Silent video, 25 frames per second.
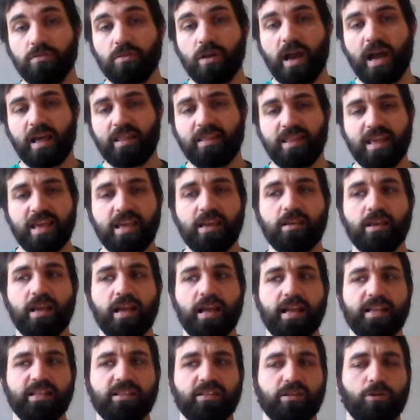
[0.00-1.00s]
I think
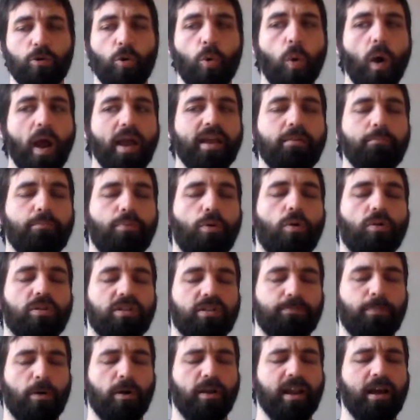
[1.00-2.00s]
it's quite important to
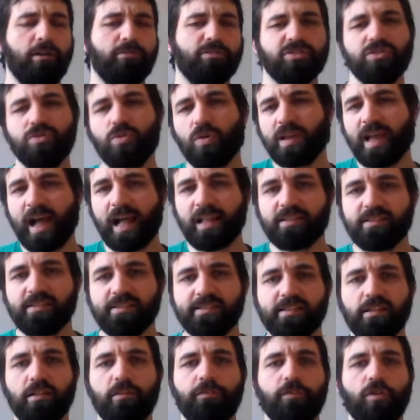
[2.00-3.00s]
point out there's no cancels
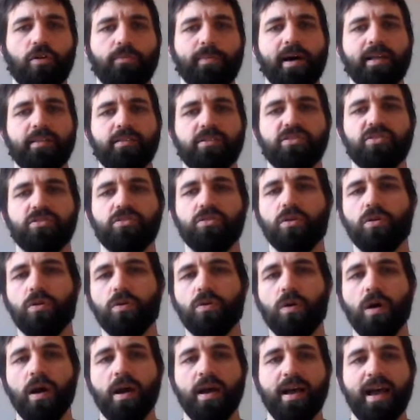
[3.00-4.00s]
in the format, there's
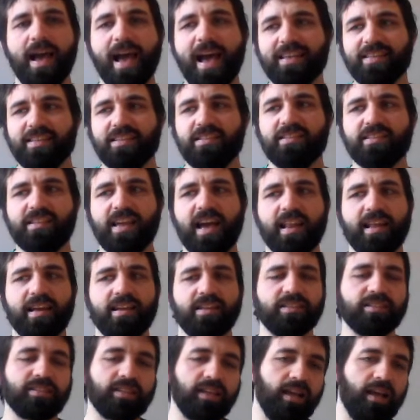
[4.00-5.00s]
no essence
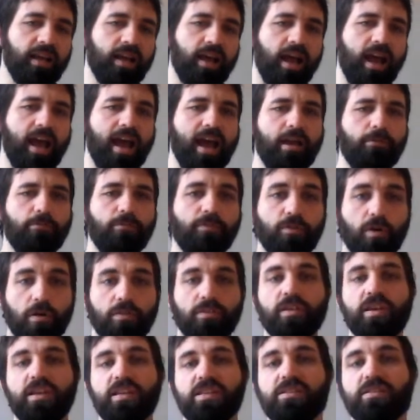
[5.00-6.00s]
scatters. We've got
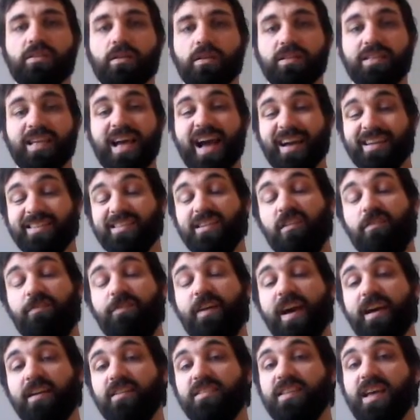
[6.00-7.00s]
these taxon
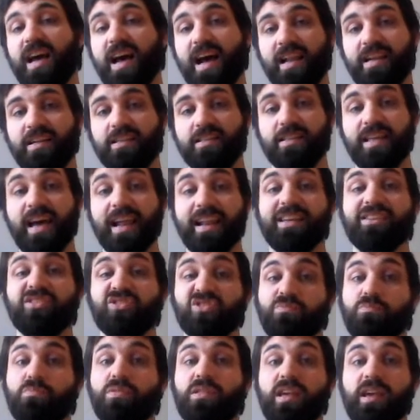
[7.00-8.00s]
effects, and that is
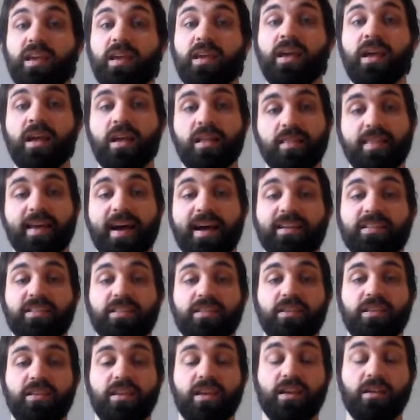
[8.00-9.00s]
something that
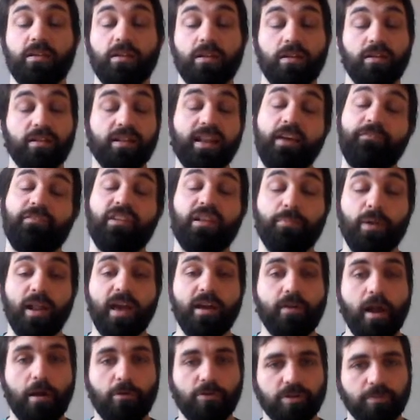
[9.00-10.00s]
you can definitely play
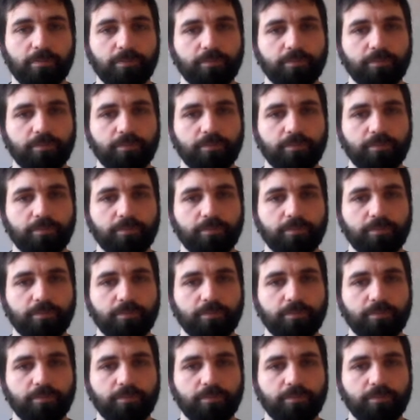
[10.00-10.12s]
around.